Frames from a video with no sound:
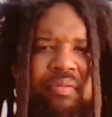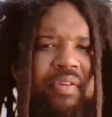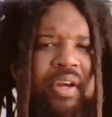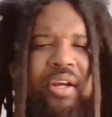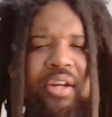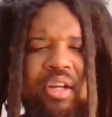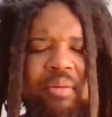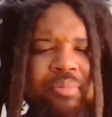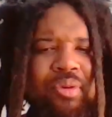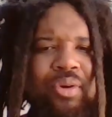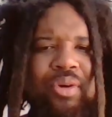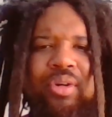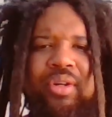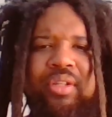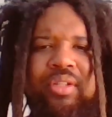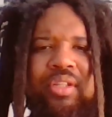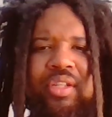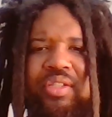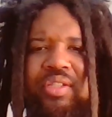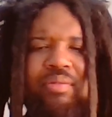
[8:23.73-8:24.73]
variable
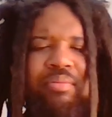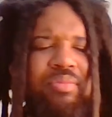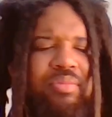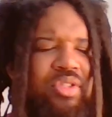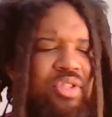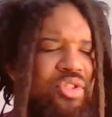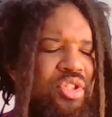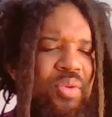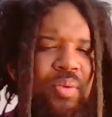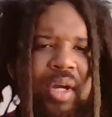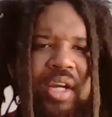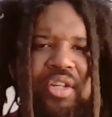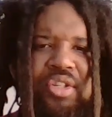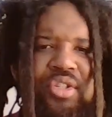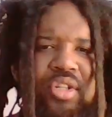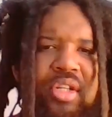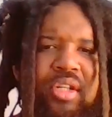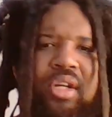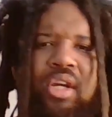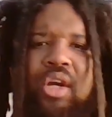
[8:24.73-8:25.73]
in this
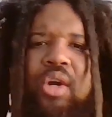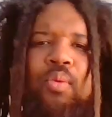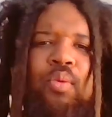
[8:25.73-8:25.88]
situation?